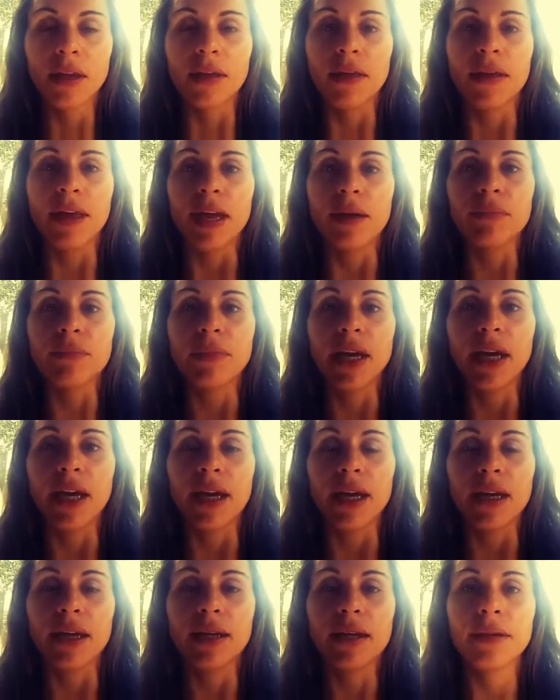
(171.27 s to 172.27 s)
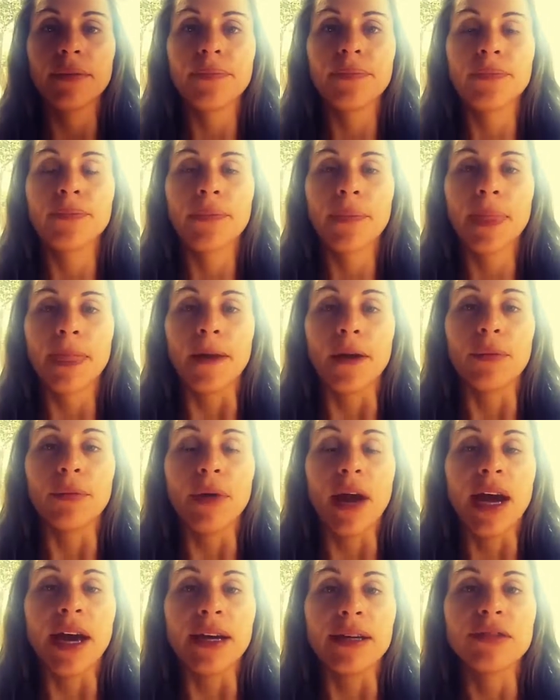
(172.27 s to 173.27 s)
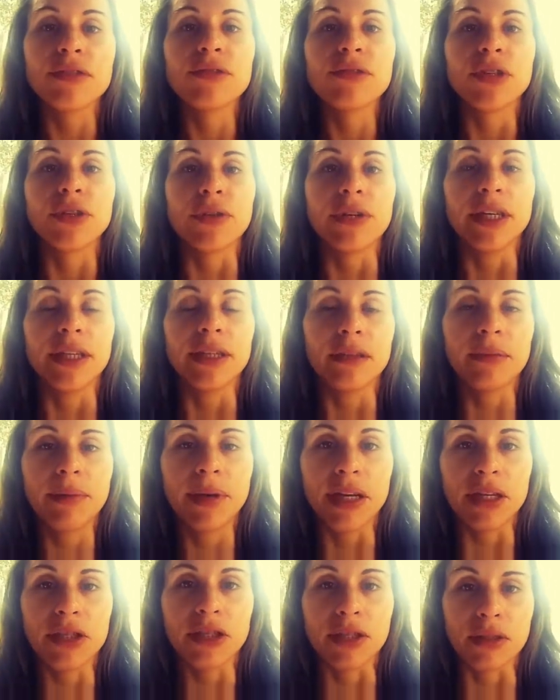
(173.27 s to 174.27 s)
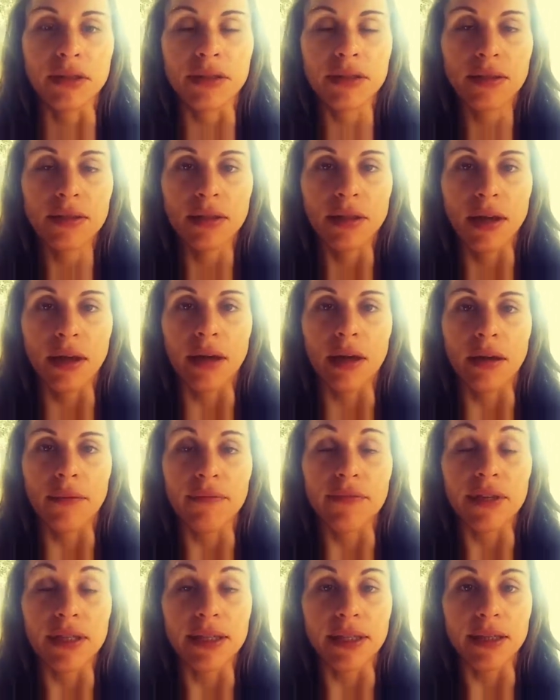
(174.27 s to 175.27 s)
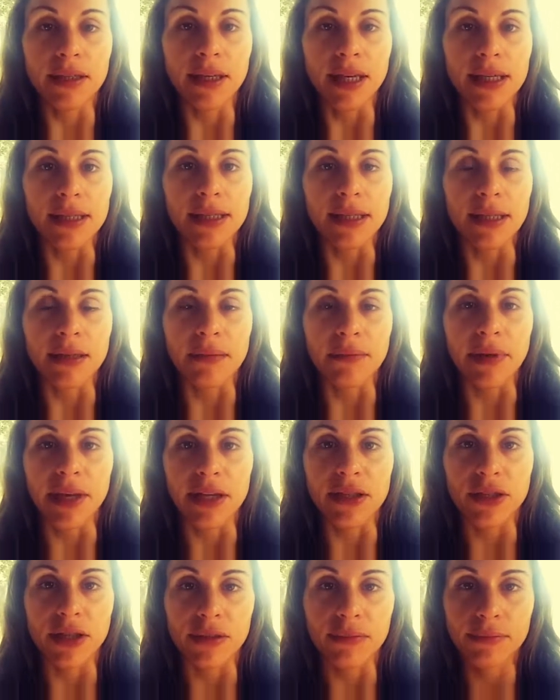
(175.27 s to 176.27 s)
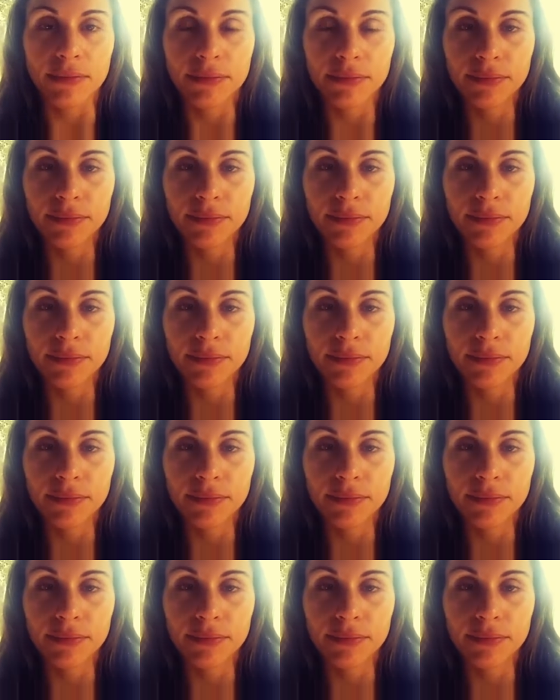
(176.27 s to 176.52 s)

that may arise during the patient's visit as an inpatient.